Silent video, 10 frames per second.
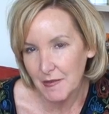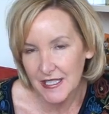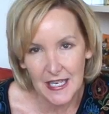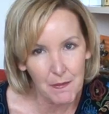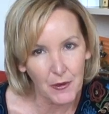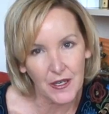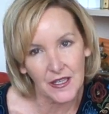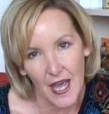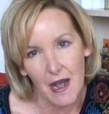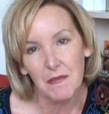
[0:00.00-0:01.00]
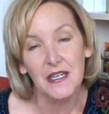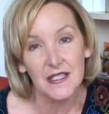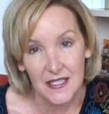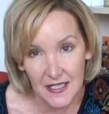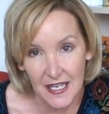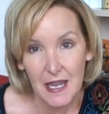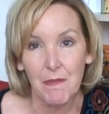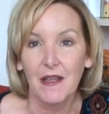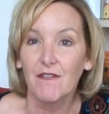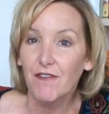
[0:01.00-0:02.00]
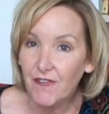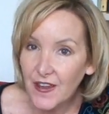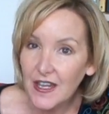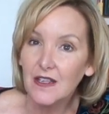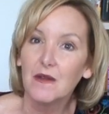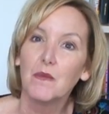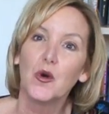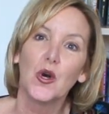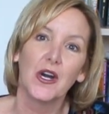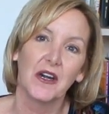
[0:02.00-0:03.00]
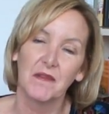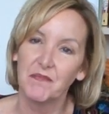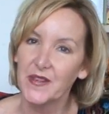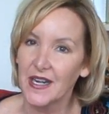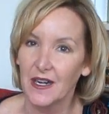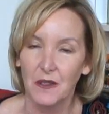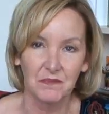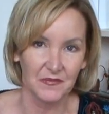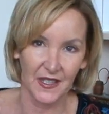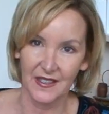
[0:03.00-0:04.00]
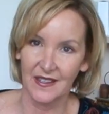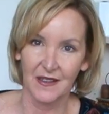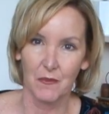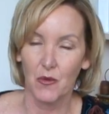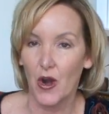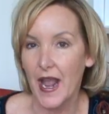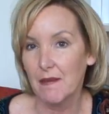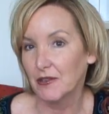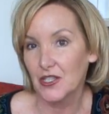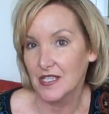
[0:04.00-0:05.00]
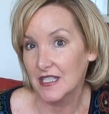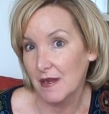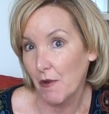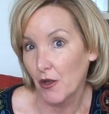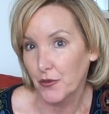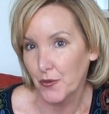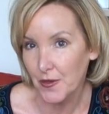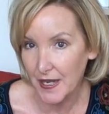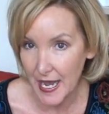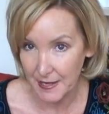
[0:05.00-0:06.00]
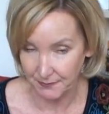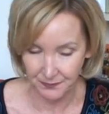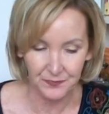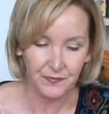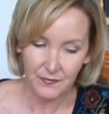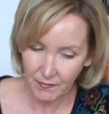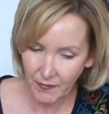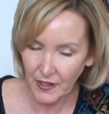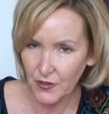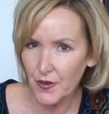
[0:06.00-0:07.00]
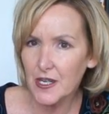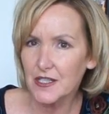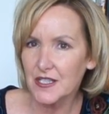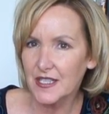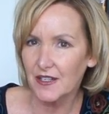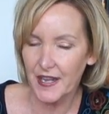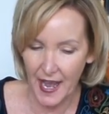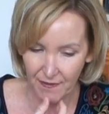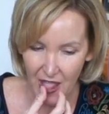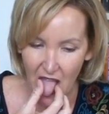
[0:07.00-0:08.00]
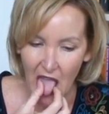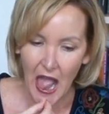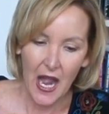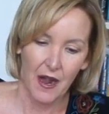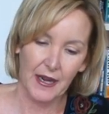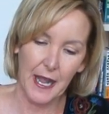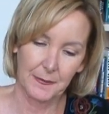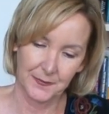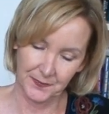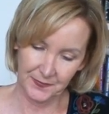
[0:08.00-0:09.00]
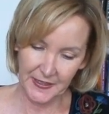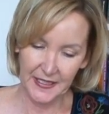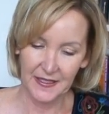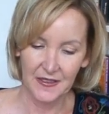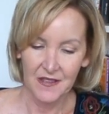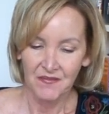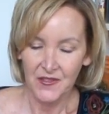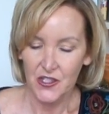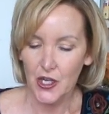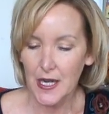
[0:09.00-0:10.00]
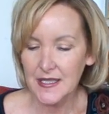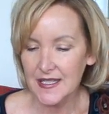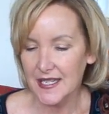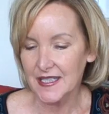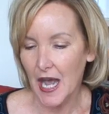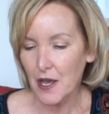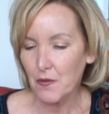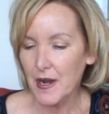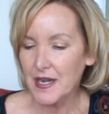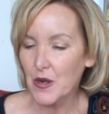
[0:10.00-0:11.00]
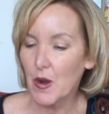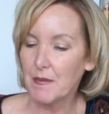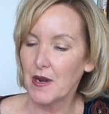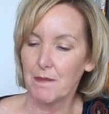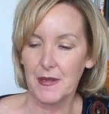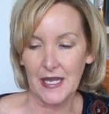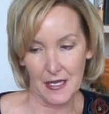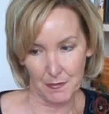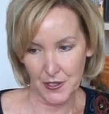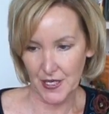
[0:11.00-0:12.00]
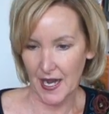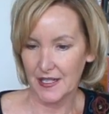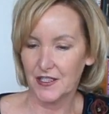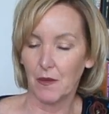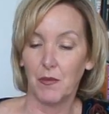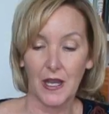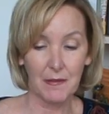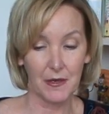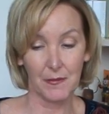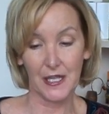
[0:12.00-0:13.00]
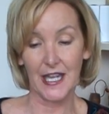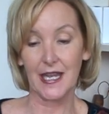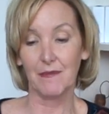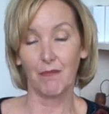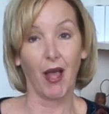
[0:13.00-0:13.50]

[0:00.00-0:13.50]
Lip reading: me deeper and allow me to sleep and feel more, more able to sleep all through the night. It's a very good skill to have. Okay. John says, how do I know I'm not being hypnotized subliminally